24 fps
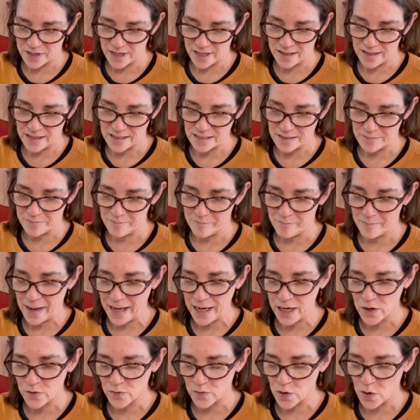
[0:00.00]
This
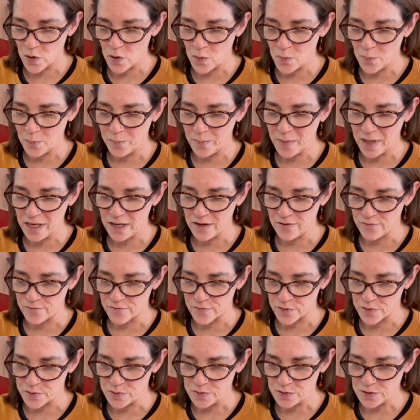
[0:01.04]
micro mini
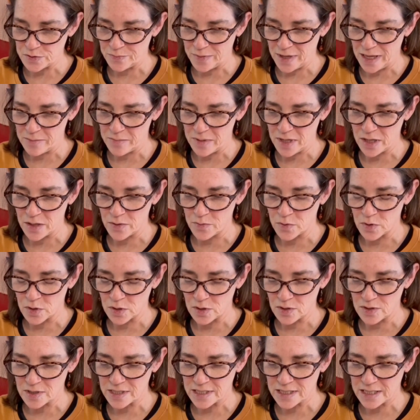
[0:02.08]
fruit may be the
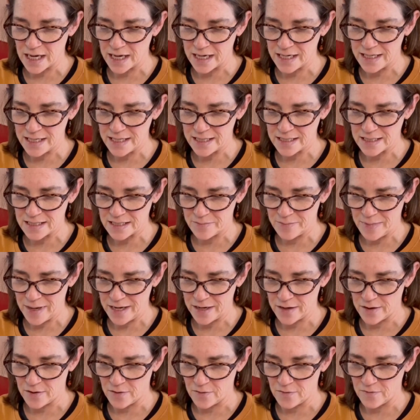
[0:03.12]
world's tiniest
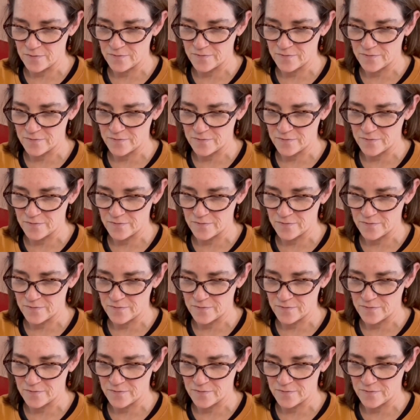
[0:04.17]
tomato.